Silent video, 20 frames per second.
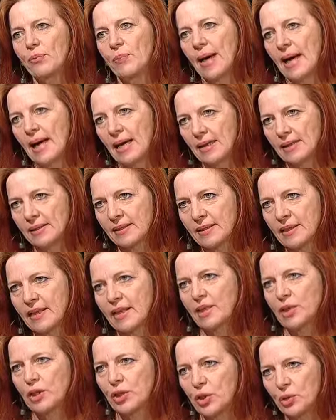past
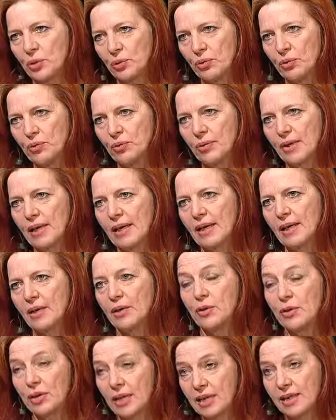the initial
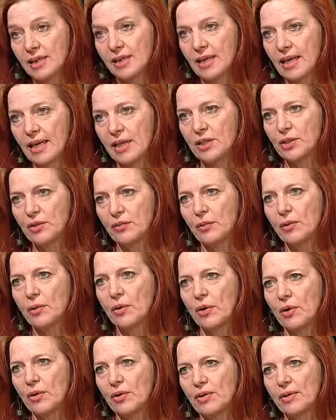early stage of
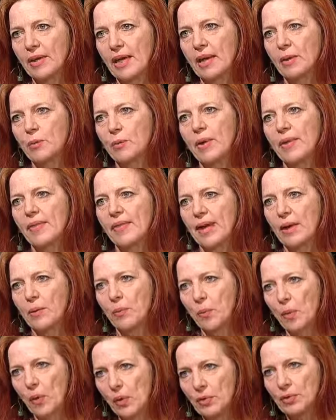growth and when they
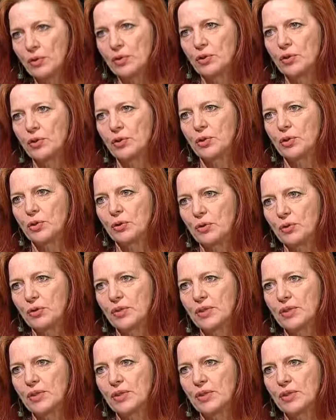want to